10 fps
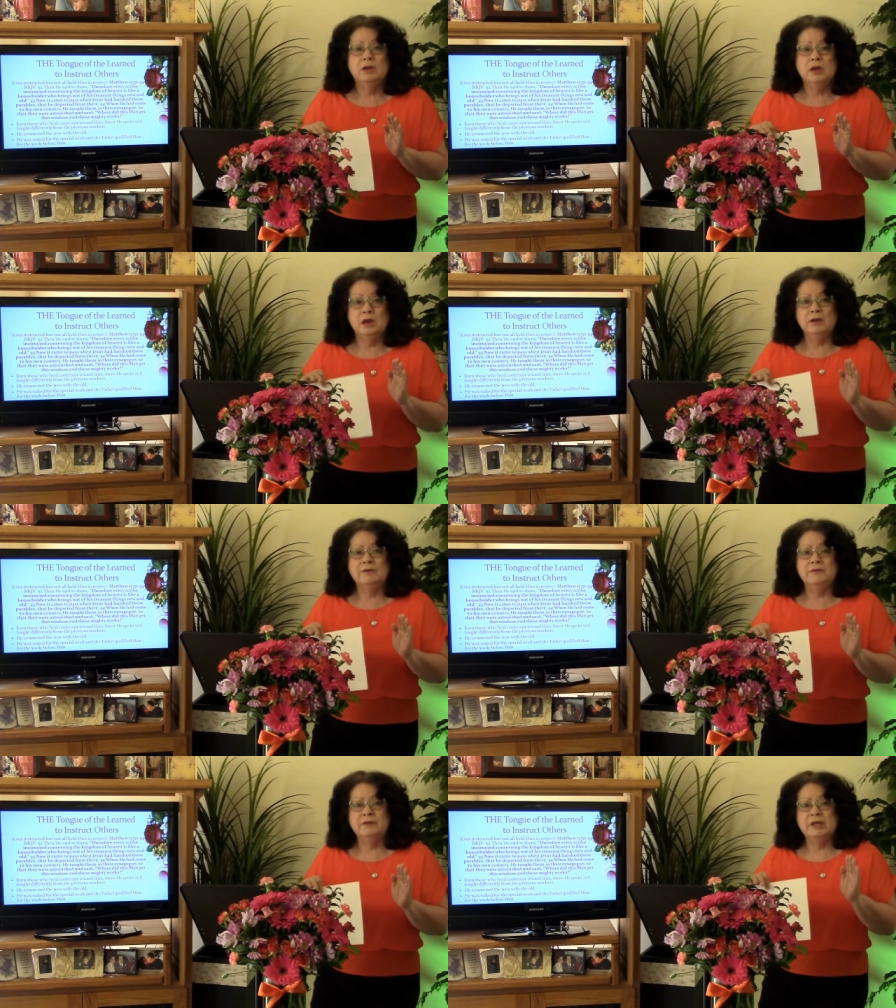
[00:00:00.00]

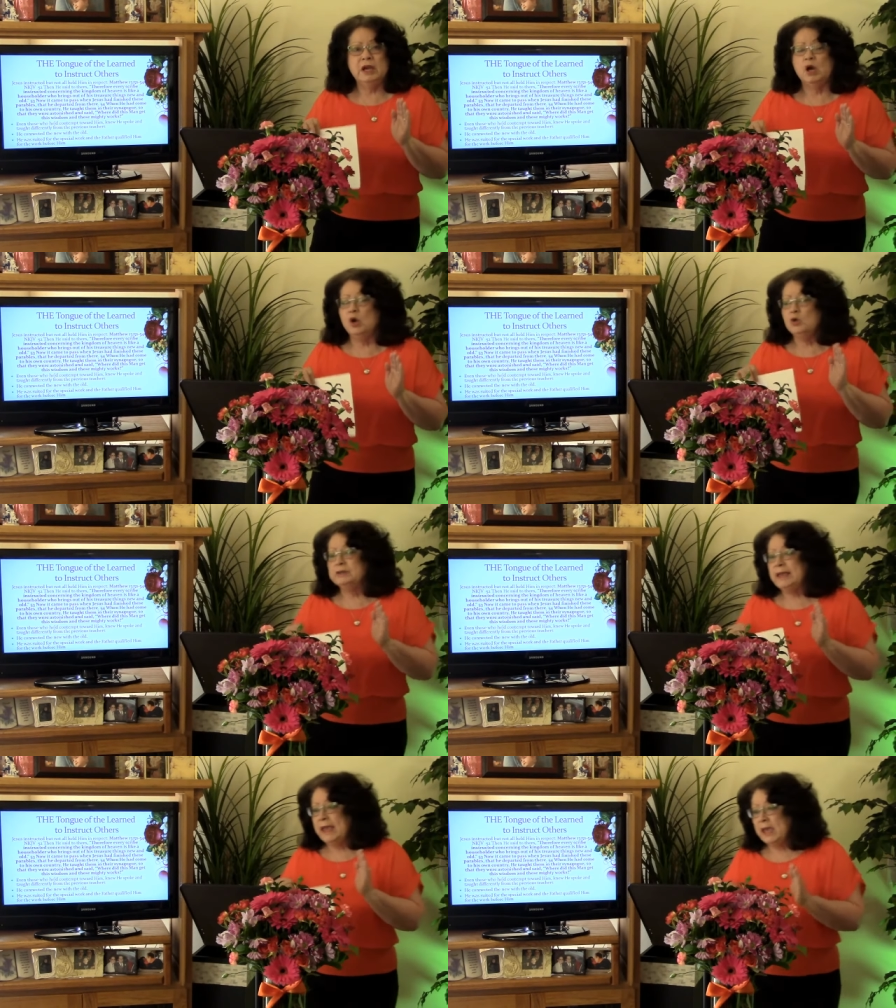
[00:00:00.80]
of the
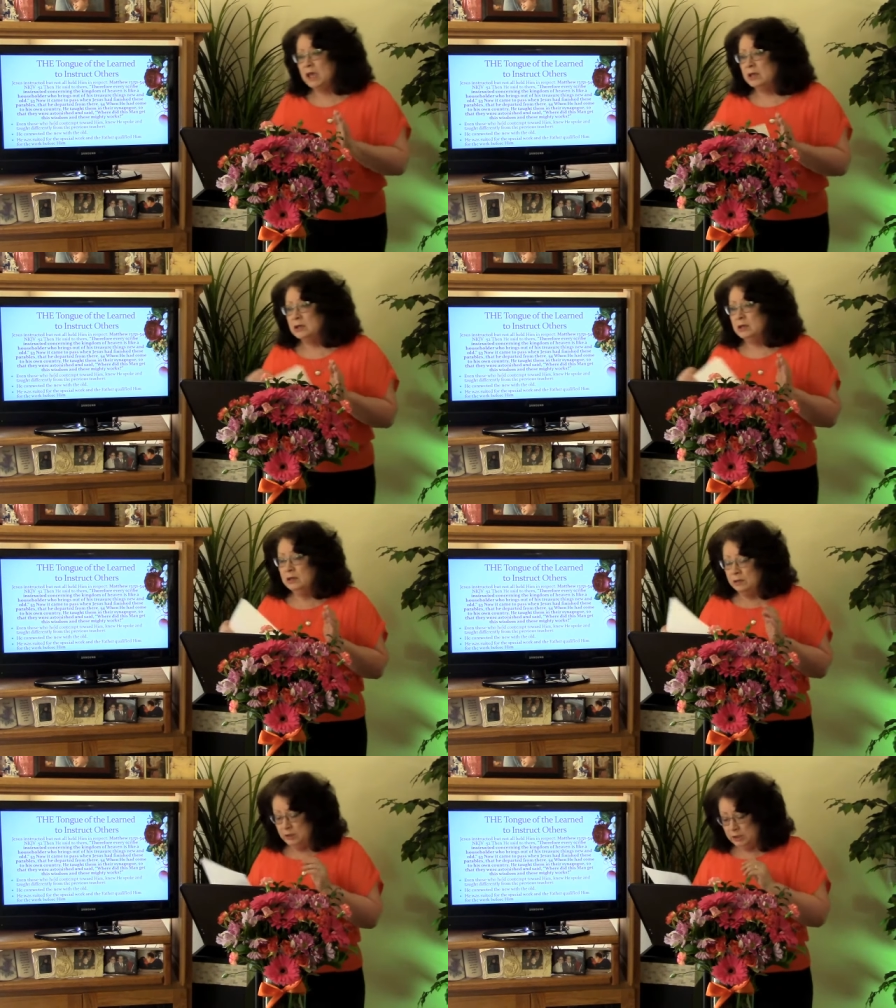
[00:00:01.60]
Old and
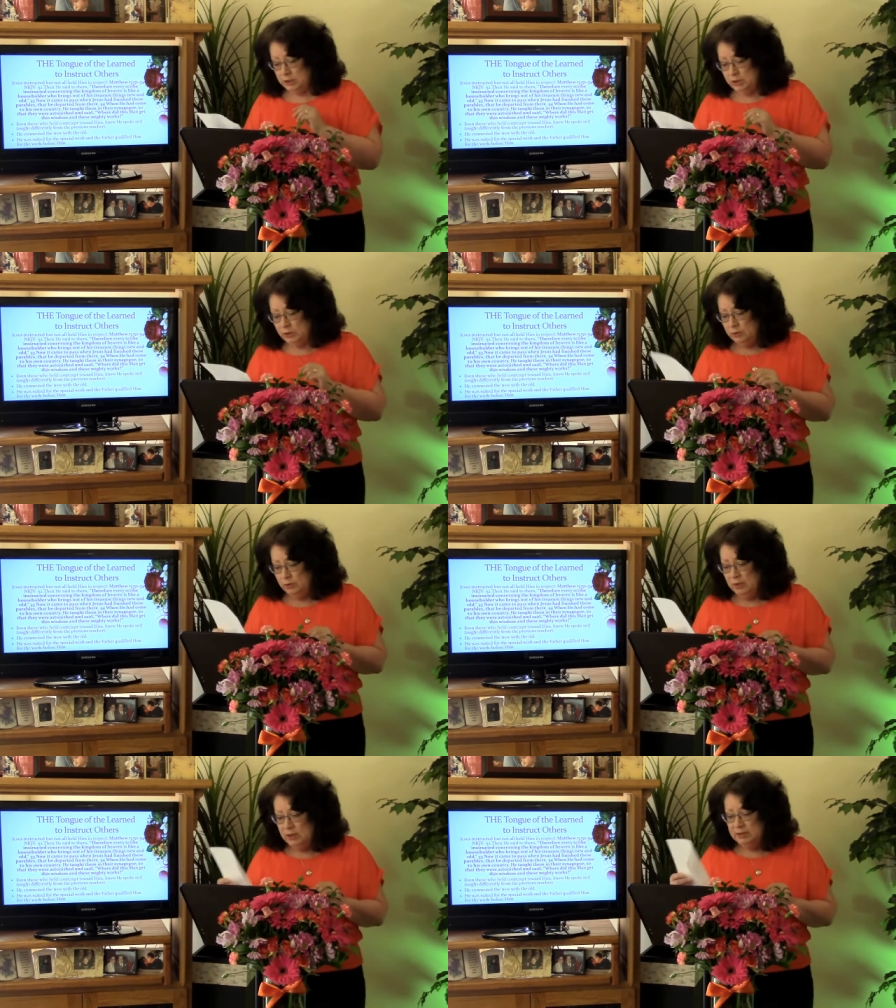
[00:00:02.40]
the
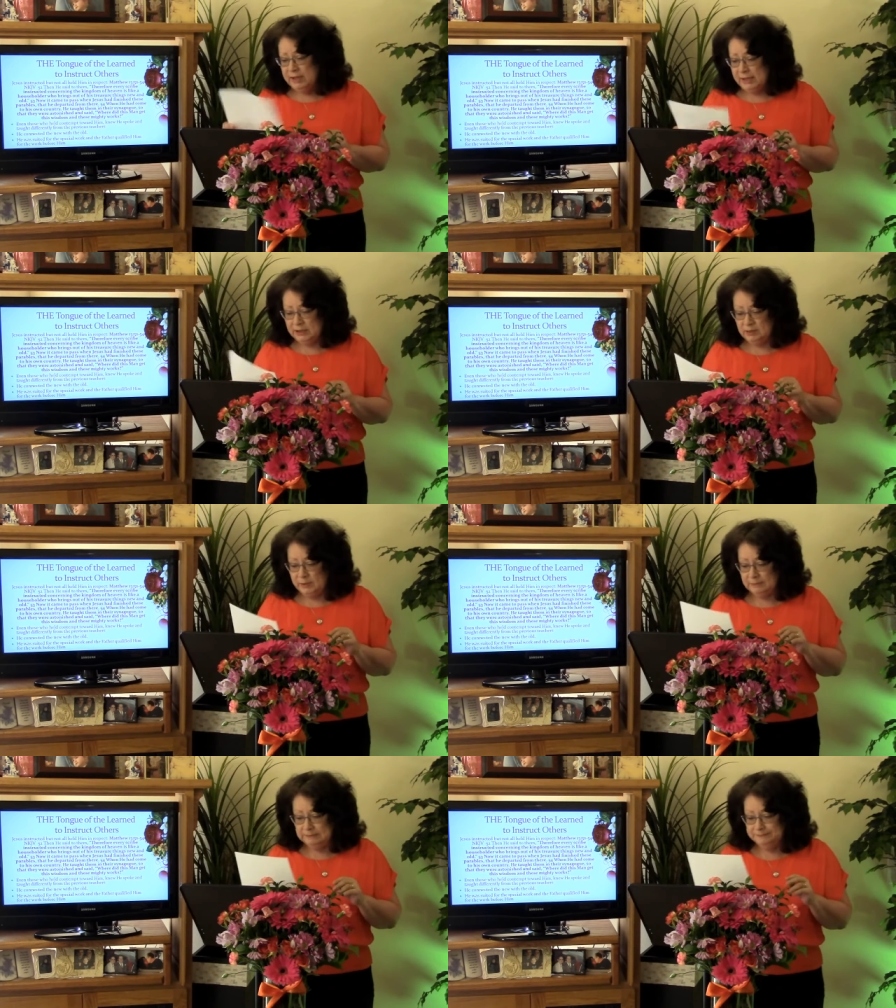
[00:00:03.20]
New
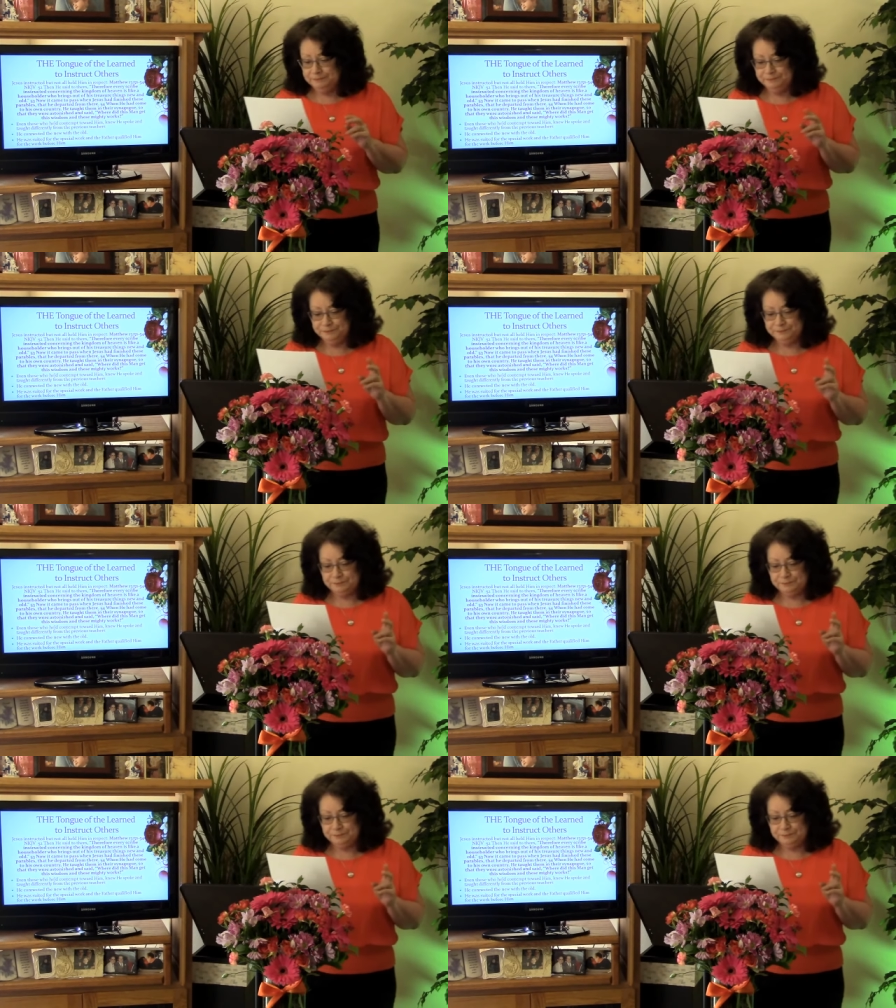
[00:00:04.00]
Testament. Amen.